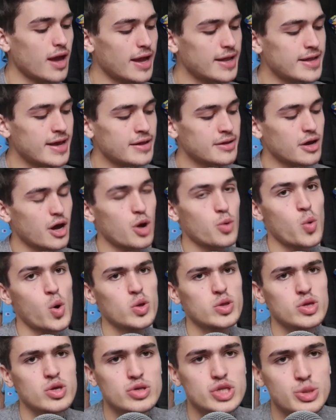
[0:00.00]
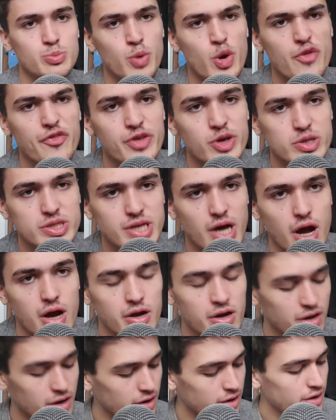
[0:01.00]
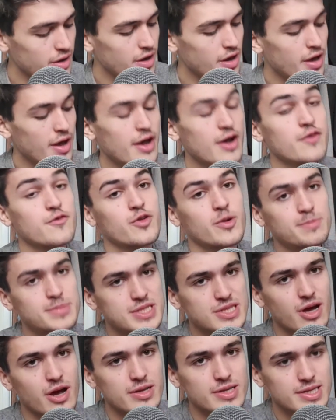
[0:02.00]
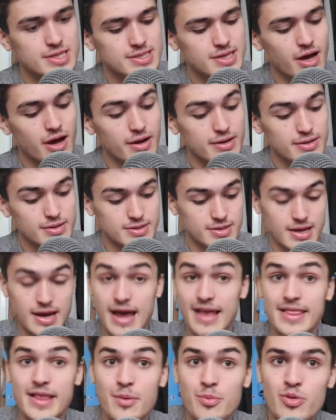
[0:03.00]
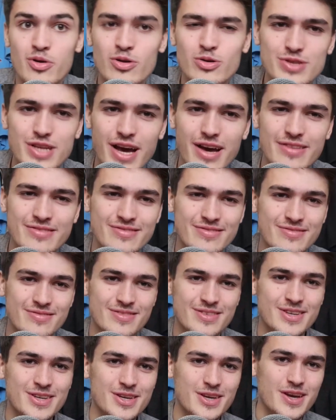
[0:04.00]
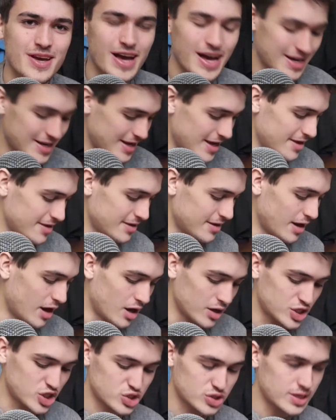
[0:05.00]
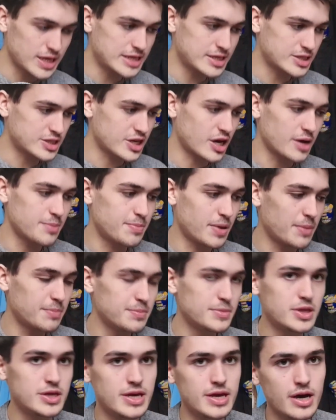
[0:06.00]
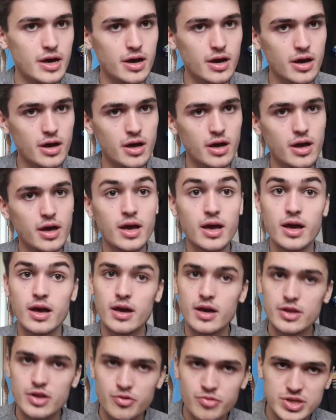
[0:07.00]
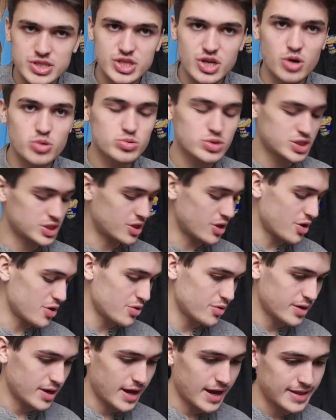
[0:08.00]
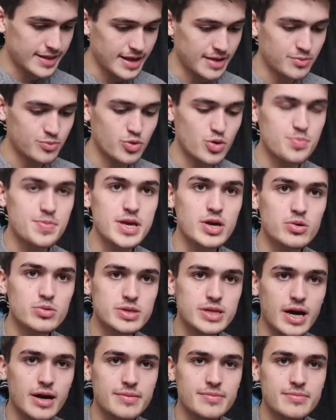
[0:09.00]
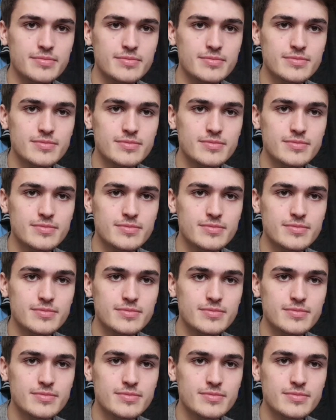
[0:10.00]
And then I want you to move your tongue from side to side, and then we're all done. Okay, I just need to type up the results though, and then we'll be all done.